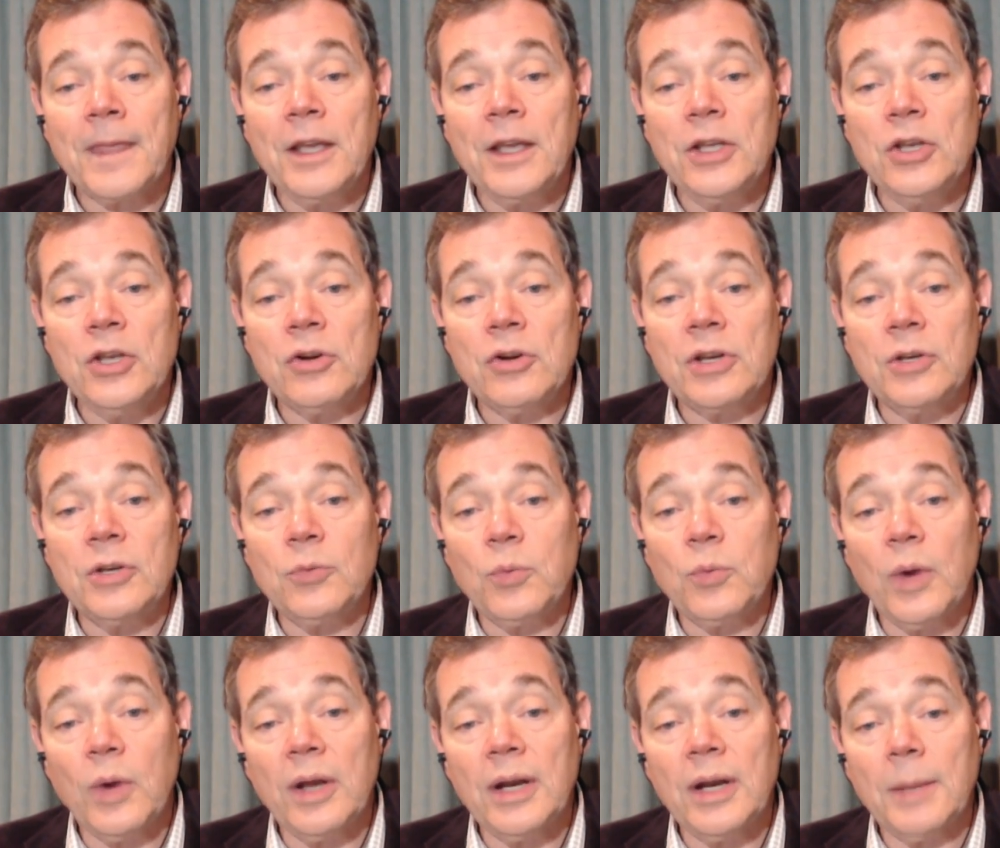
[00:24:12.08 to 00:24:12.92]
you
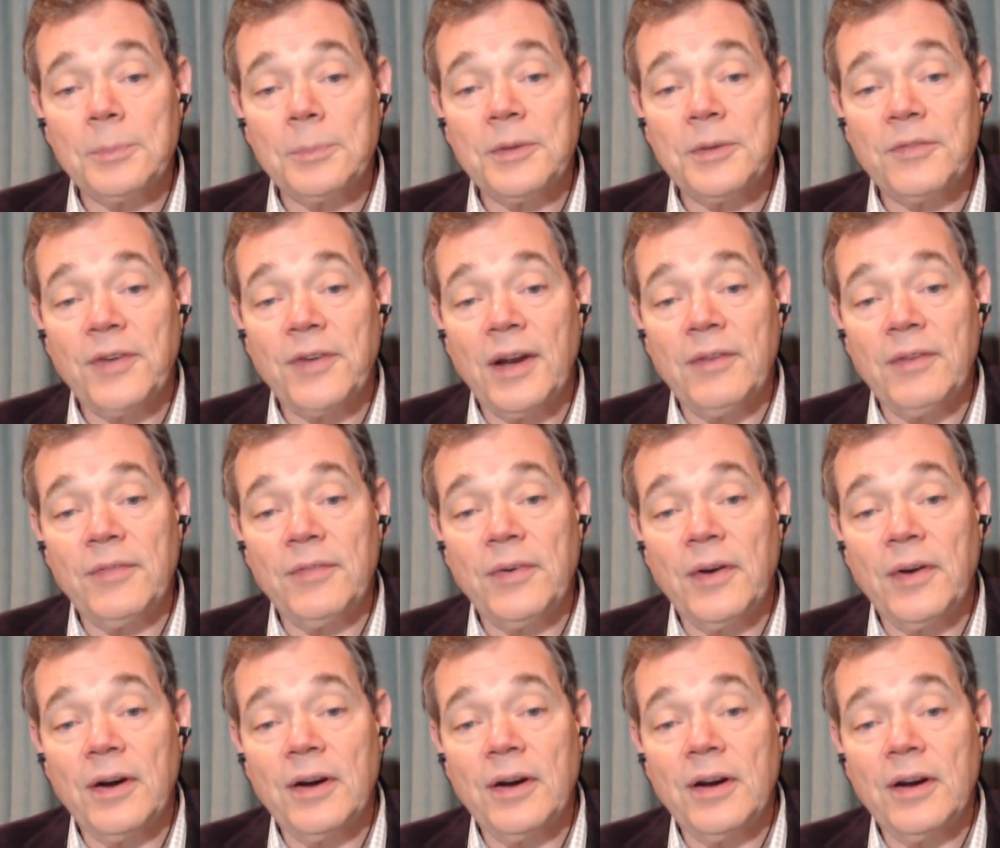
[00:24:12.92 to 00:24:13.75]
can run up to
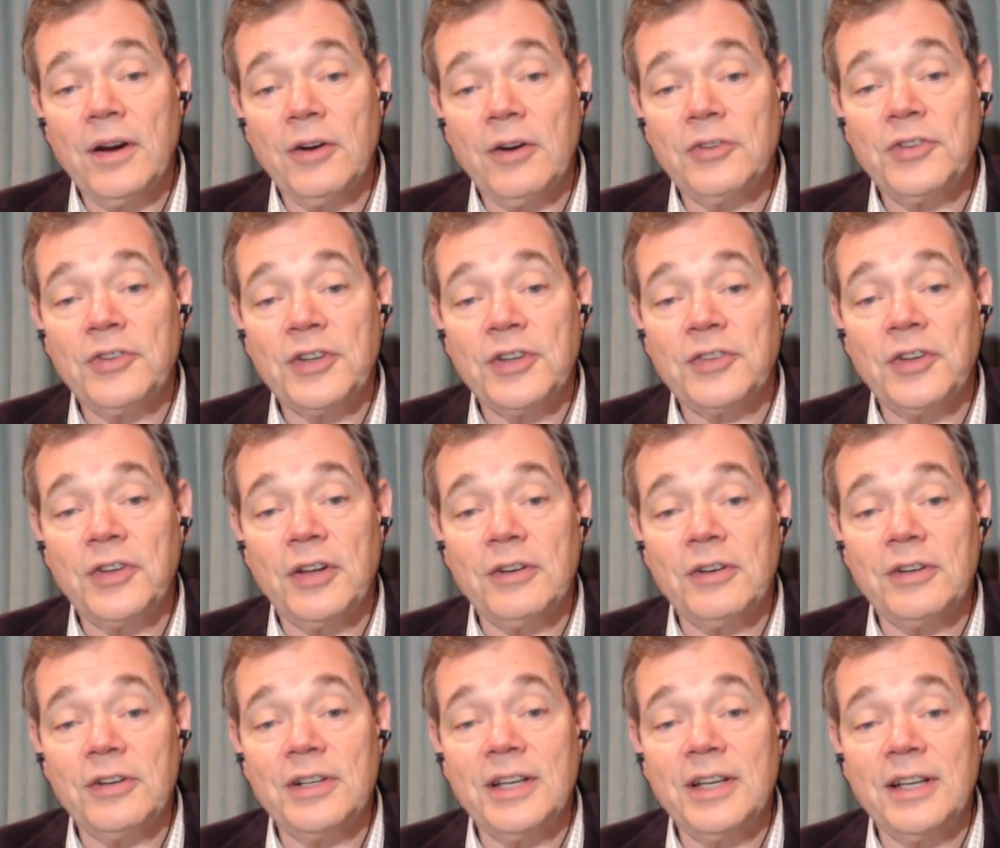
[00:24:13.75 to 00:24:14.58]
500 or
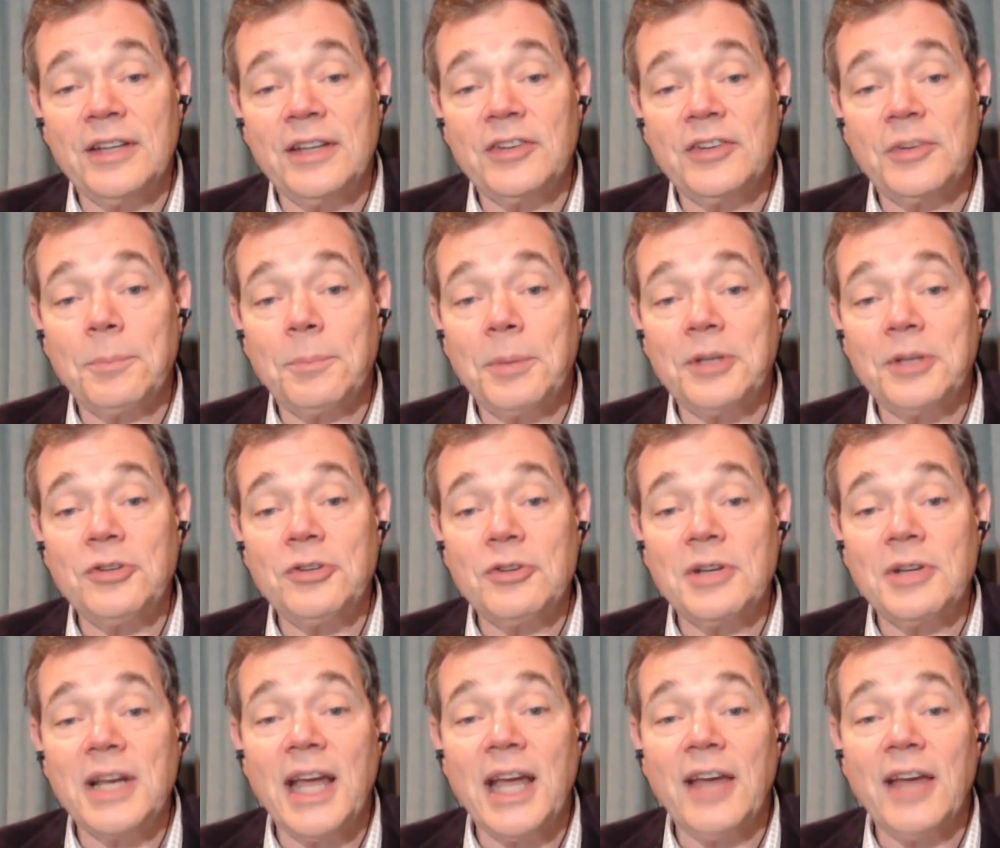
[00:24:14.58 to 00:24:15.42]
600 nits, but
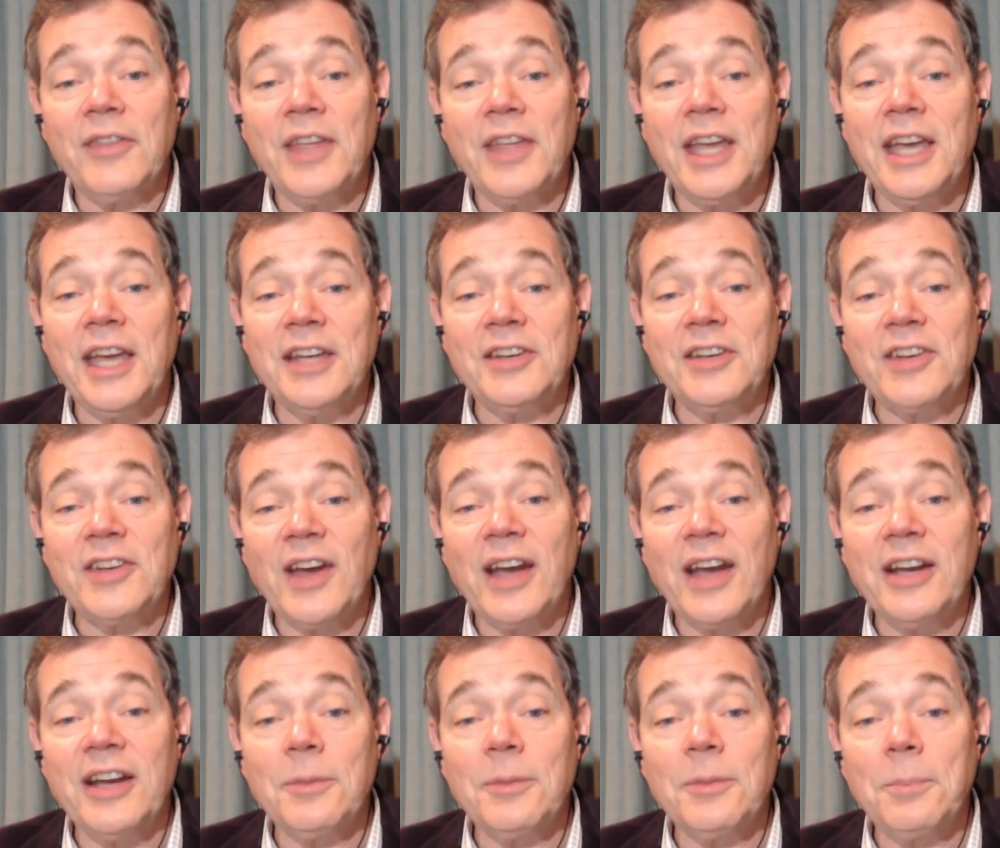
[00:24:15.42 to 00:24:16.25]
you can have the
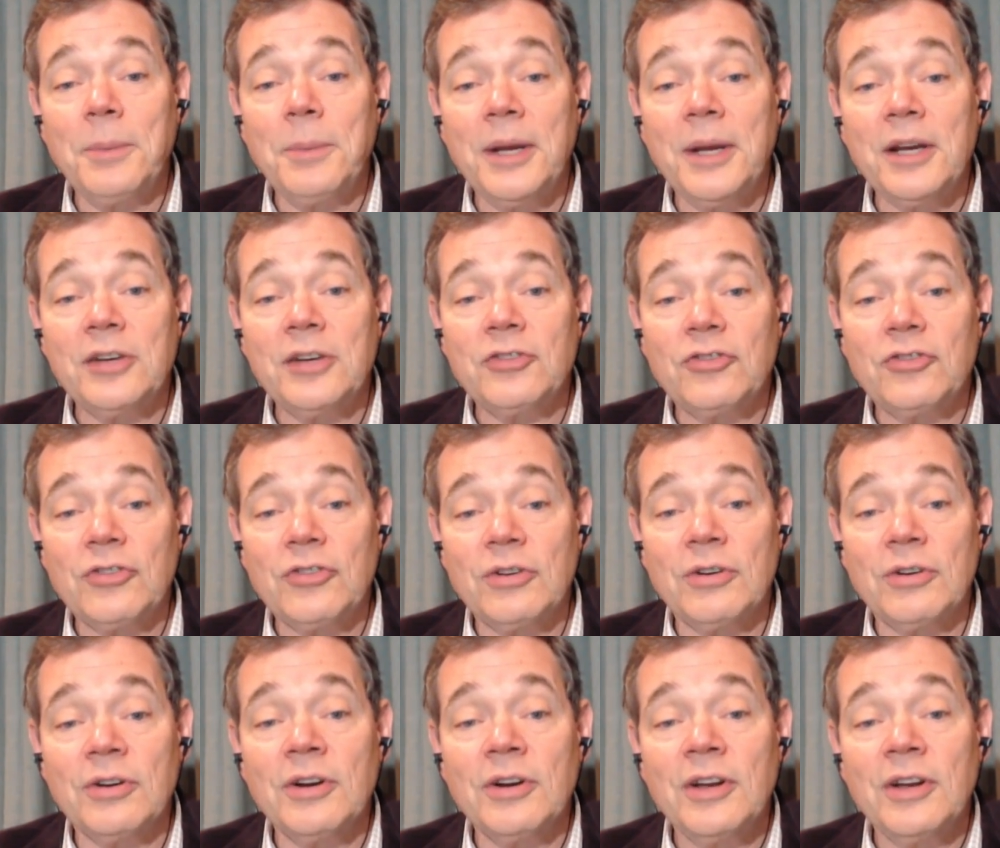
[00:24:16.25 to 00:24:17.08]
entire
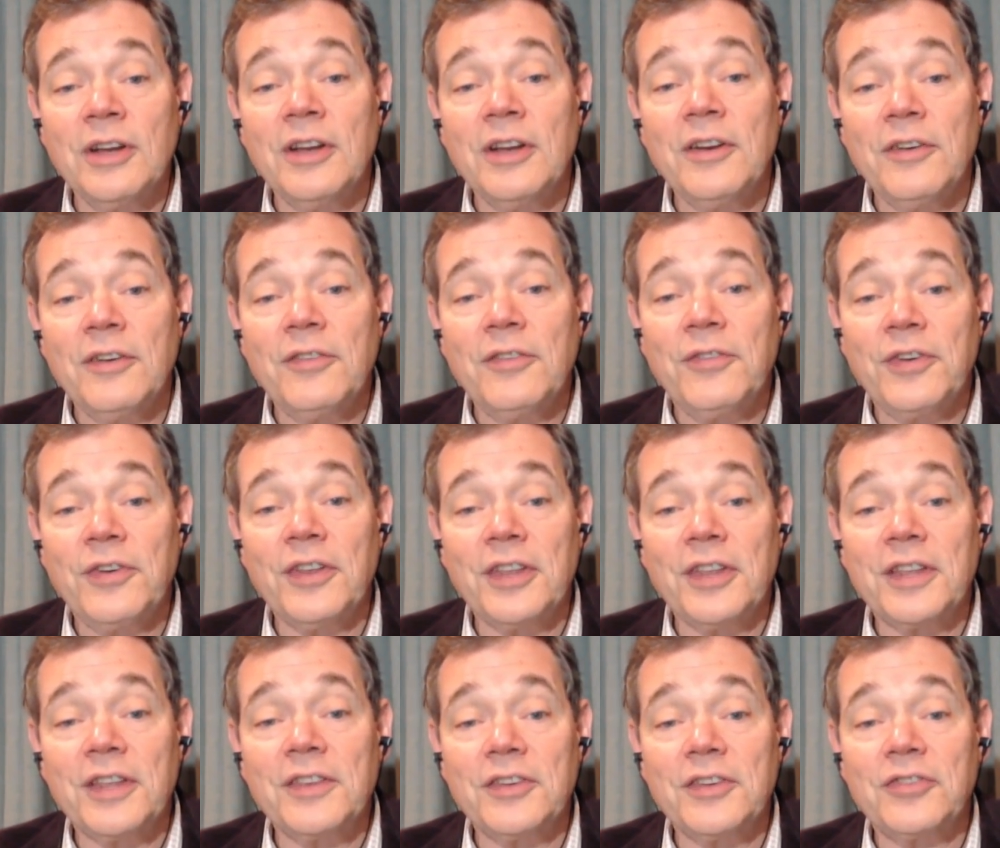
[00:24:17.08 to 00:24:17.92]
picture
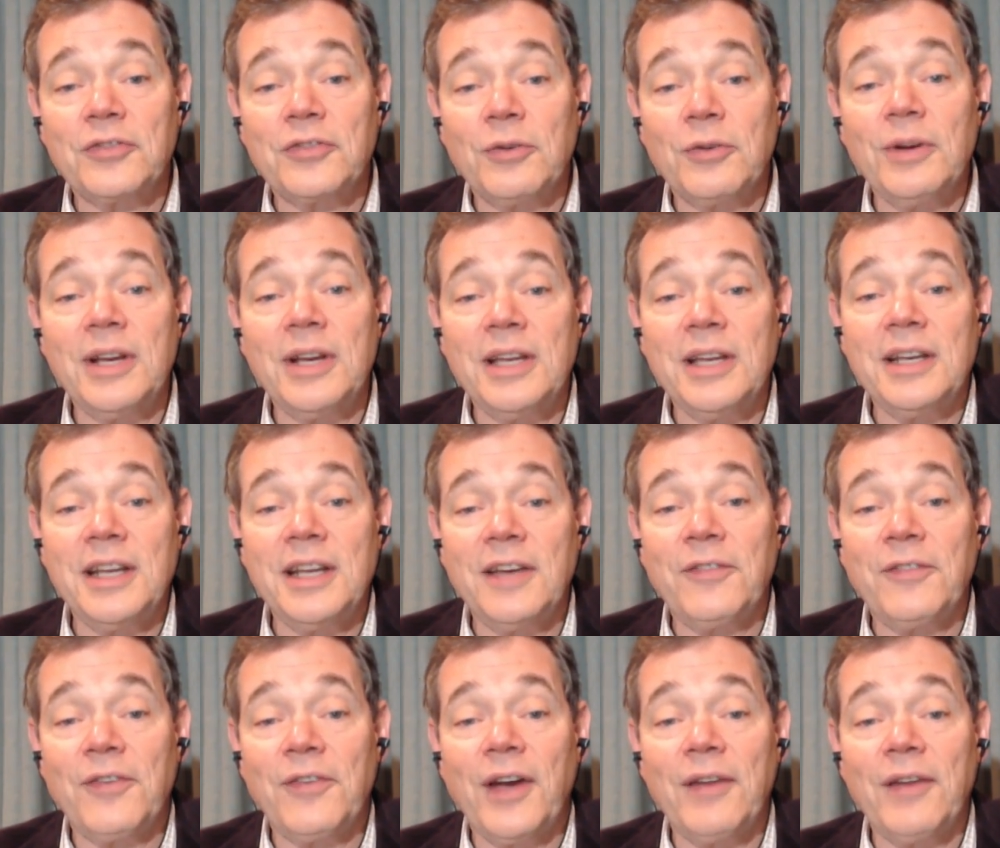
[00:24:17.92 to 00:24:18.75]
filling the screen
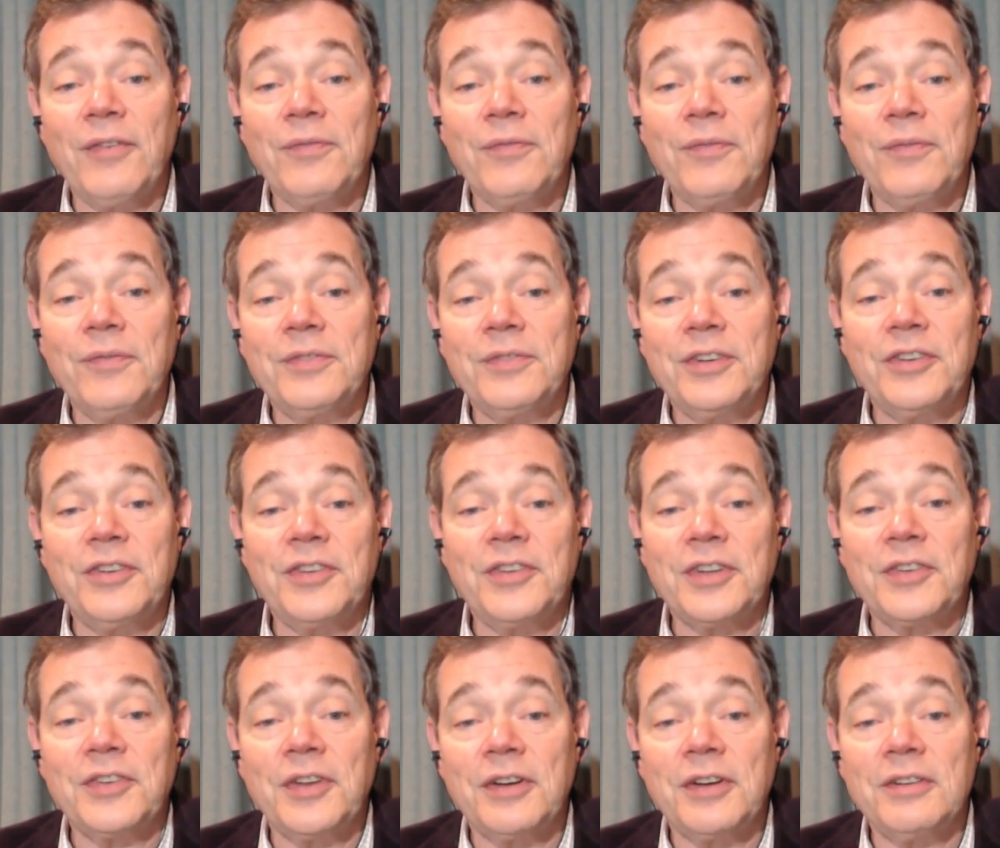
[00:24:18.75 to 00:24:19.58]
at 500 to
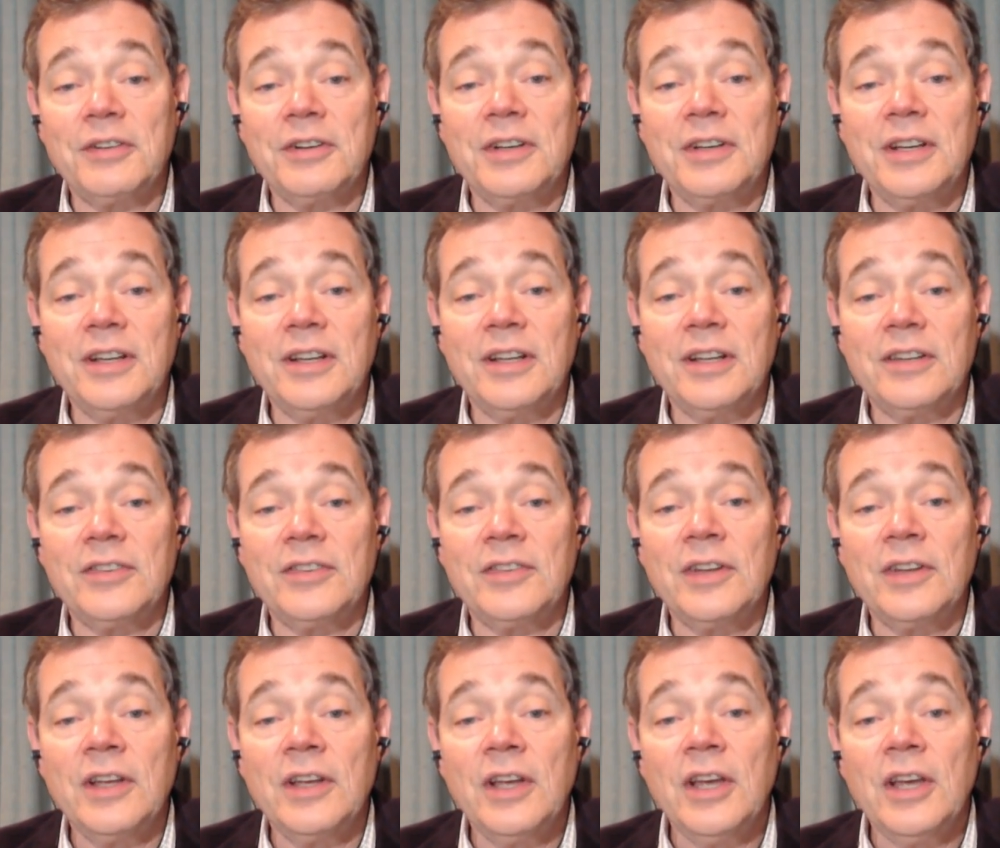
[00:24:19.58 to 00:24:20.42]
600
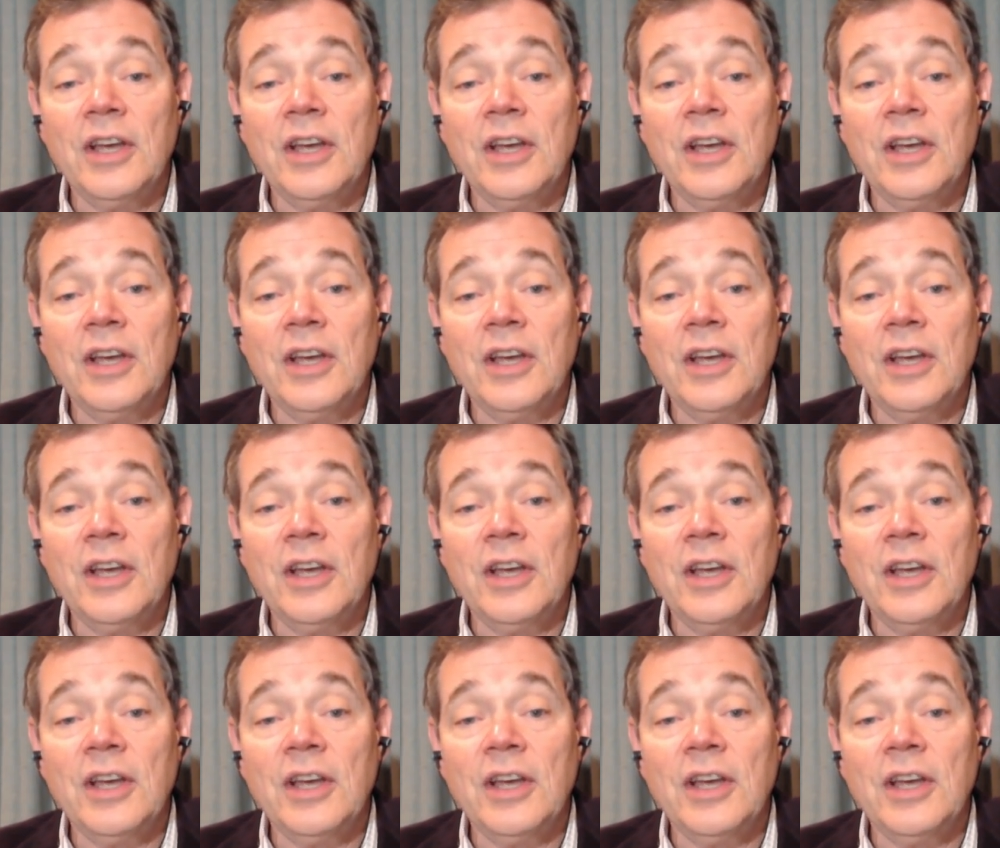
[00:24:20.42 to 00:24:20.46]
nits.